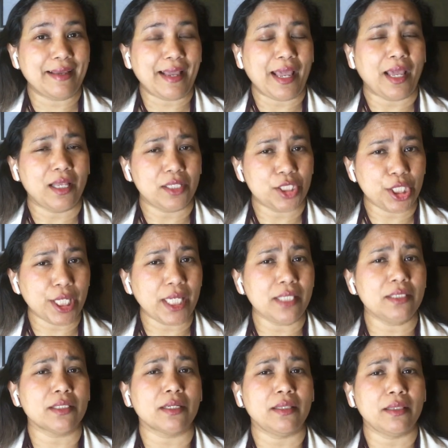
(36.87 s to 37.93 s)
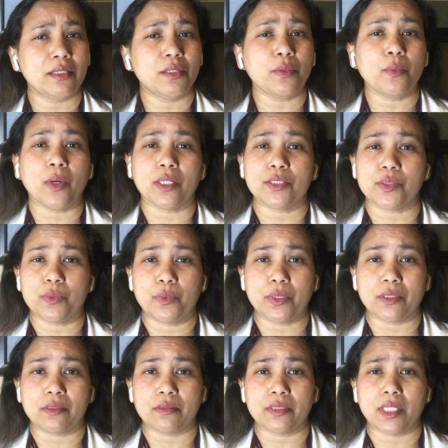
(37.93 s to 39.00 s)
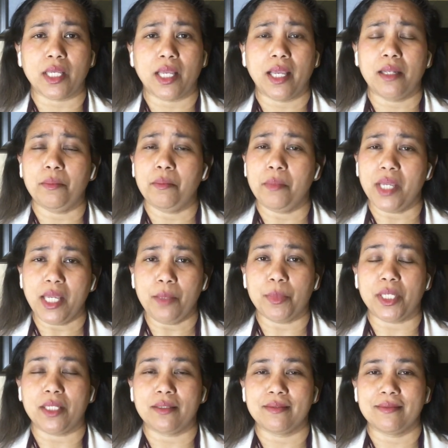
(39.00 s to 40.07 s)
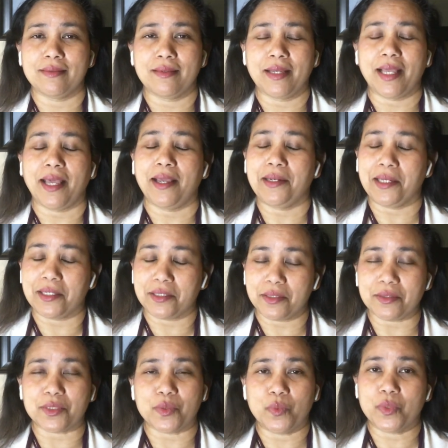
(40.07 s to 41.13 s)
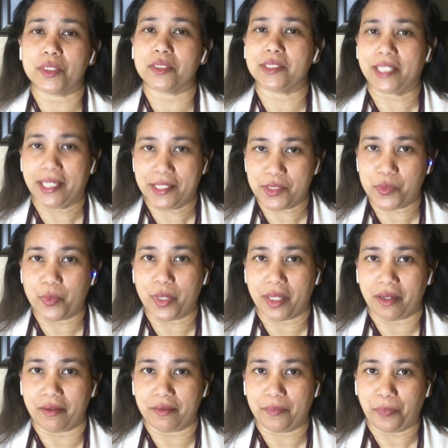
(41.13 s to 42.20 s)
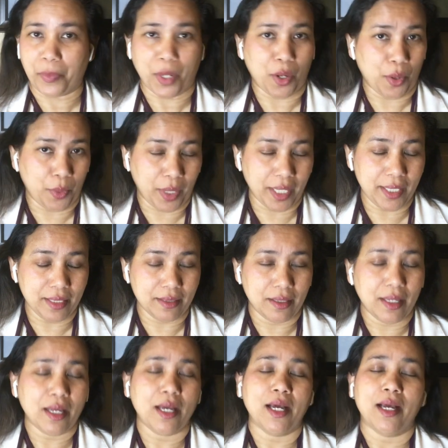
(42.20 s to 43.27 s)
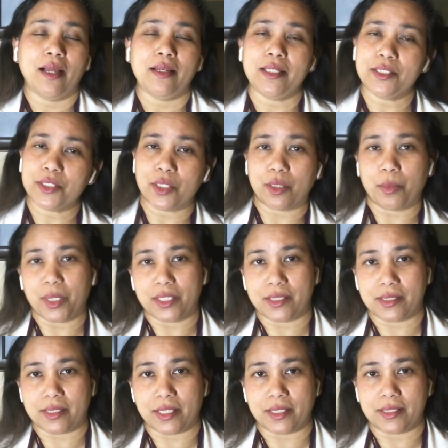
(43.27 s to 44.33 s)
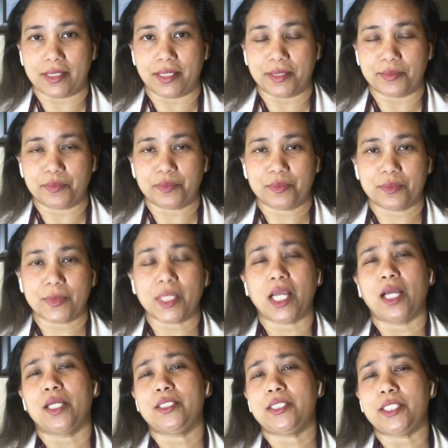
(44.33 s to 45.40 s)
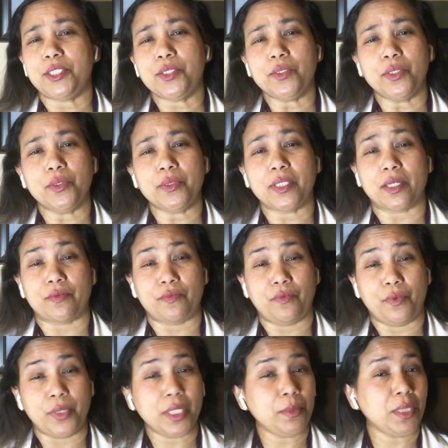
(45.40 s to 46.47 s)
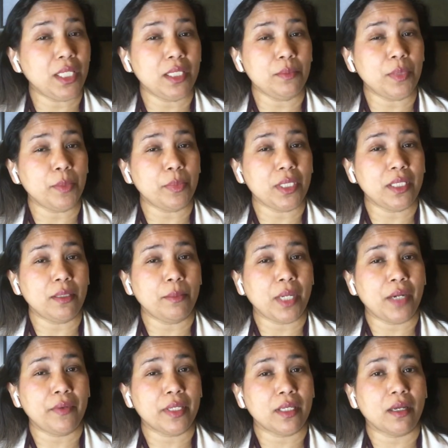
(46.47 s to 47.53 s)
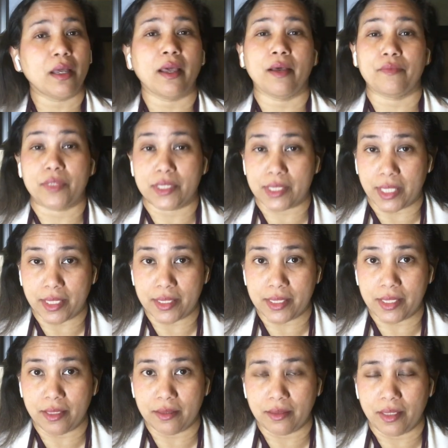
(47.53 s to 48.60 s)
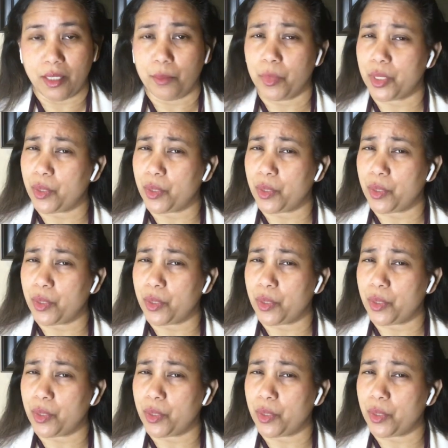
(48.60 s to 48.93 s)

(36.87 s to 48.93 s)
and change a little one's world and maybe an adult's world as well. All right, let's talk about dyslexia. Did you know that 40 million people in America have dyslexia, but